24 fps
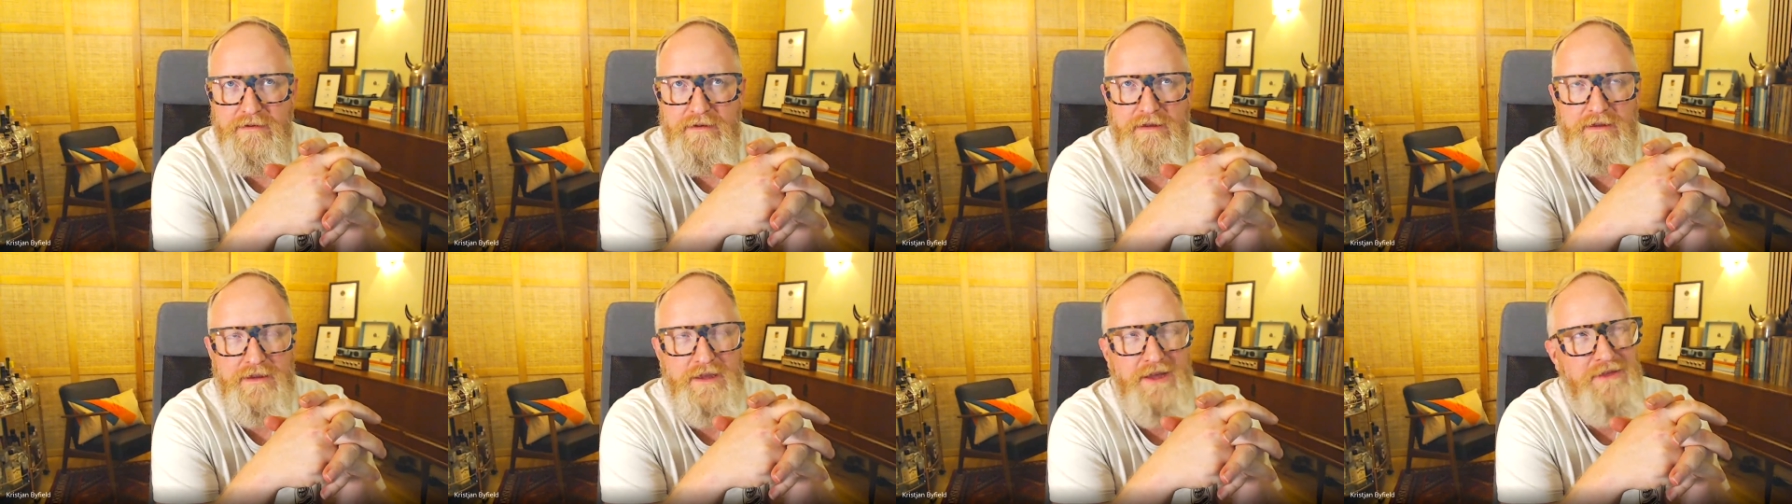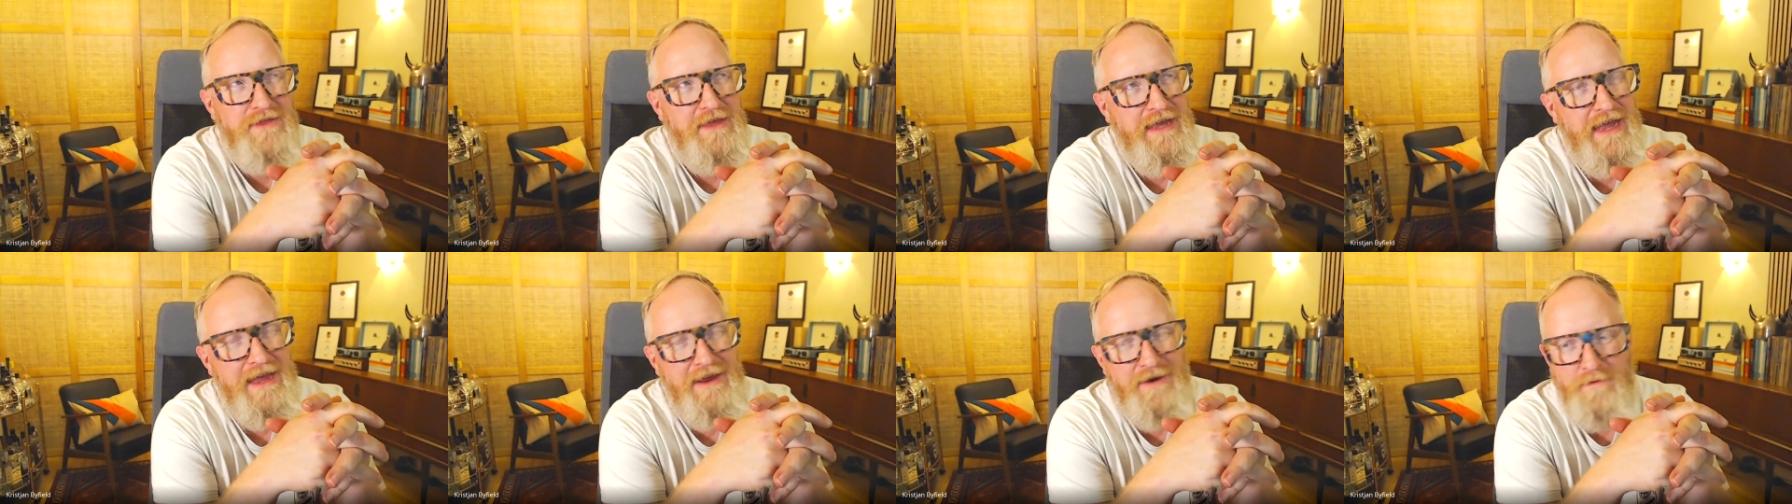I don't
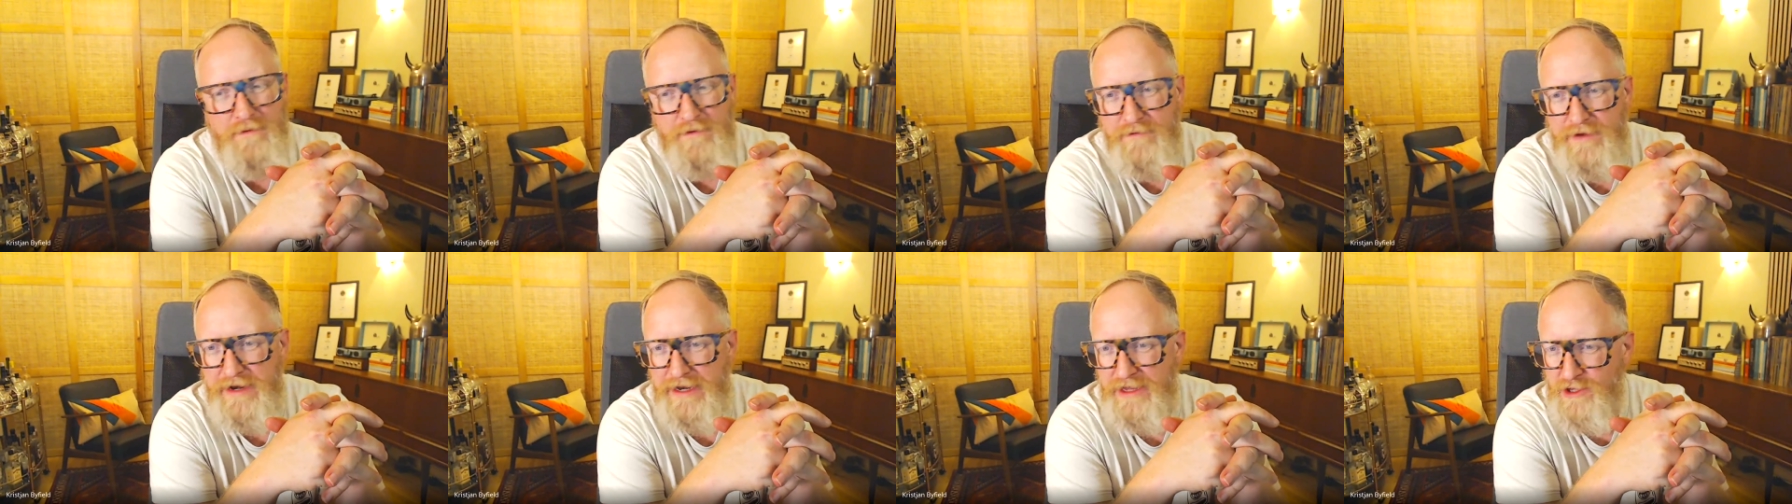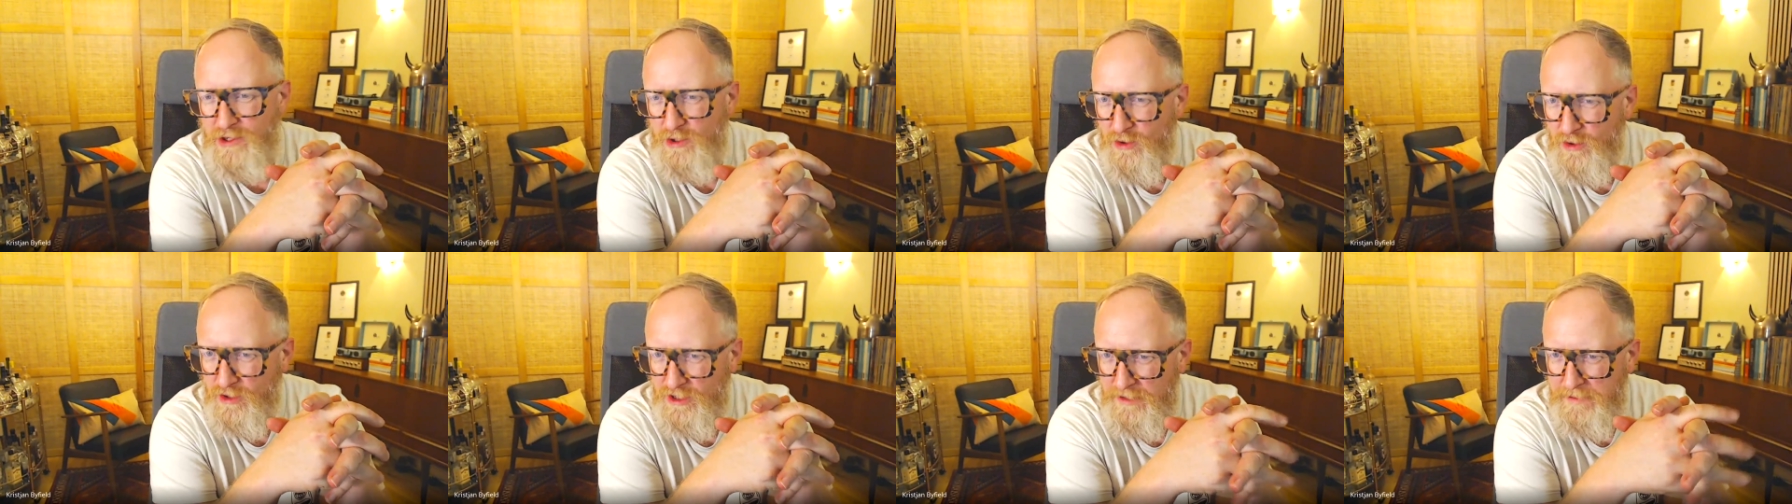think anyone really
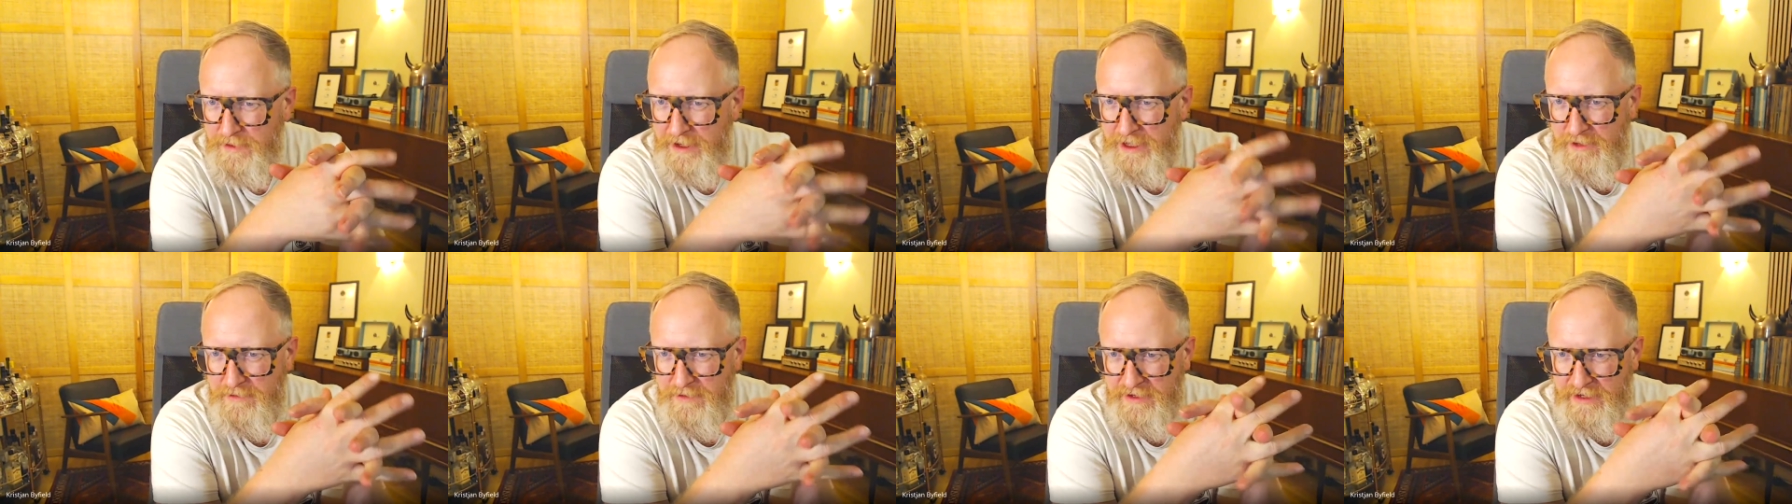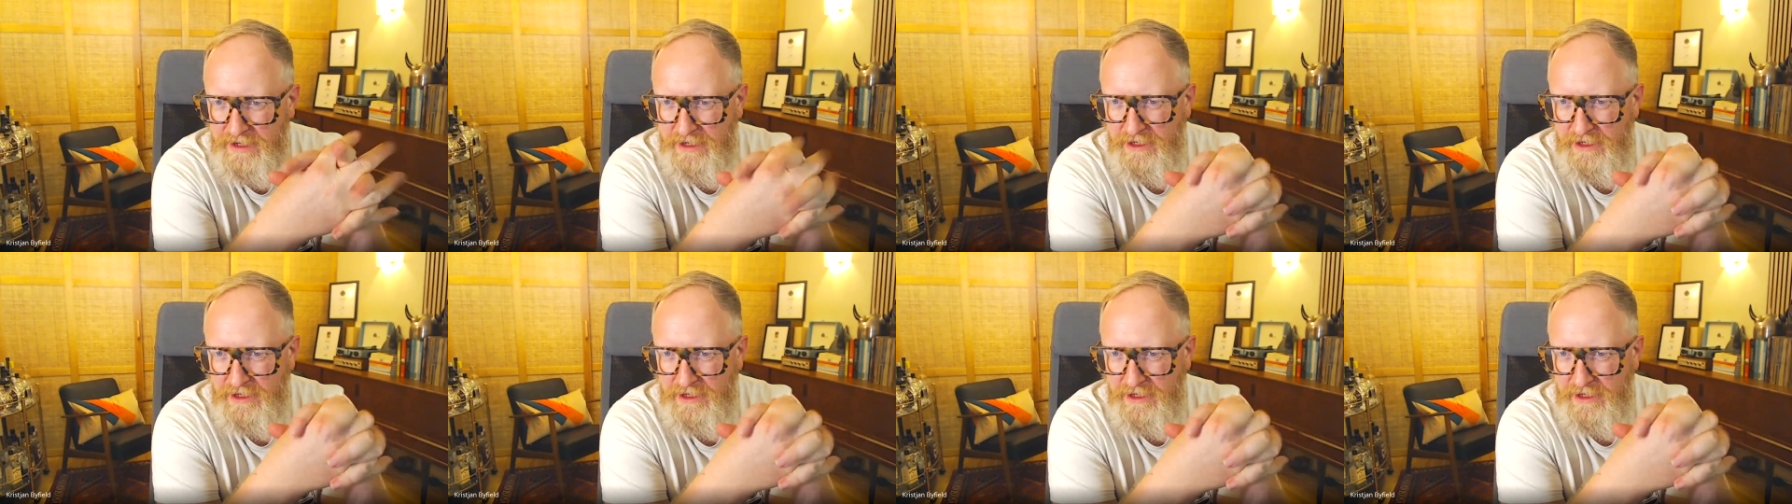talked about them as